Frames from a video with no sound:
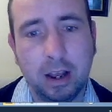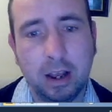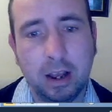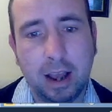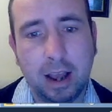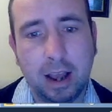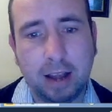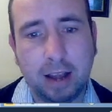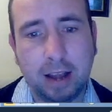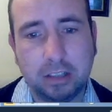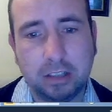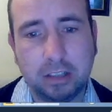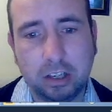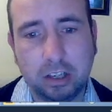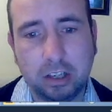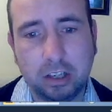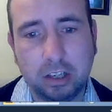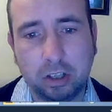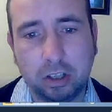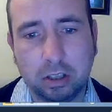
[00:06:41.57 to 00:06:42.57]
A
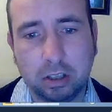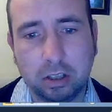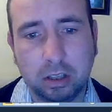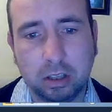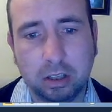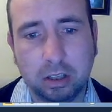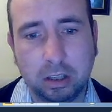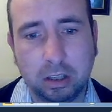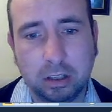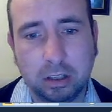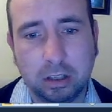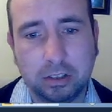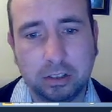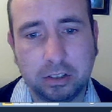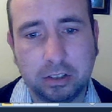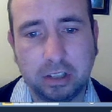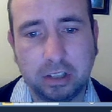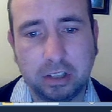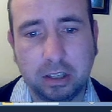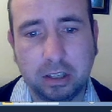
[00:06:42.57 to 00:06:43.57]
digital
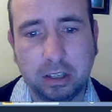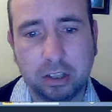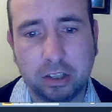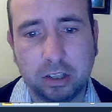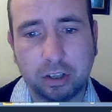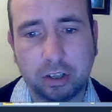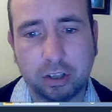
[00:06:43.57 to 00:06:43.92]
signature